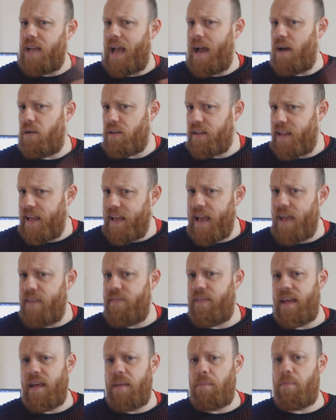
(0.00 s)
How do they
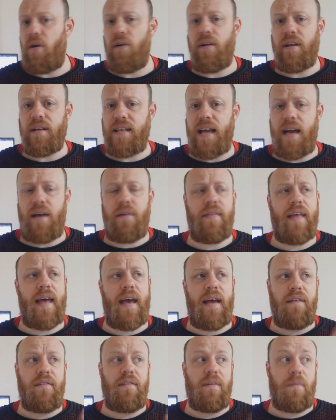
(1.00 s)
get the product out
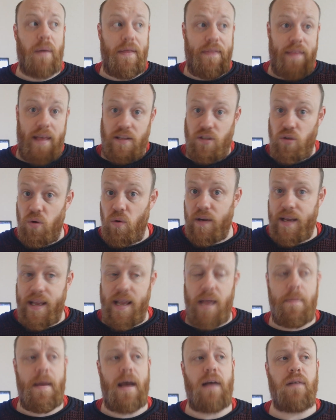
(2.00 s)
there when they're
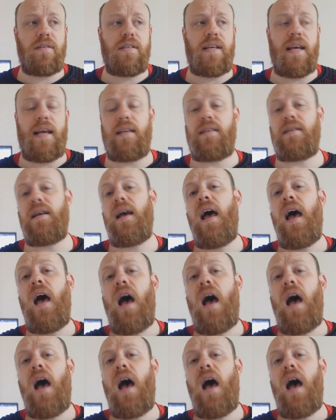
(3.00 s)
talking about it?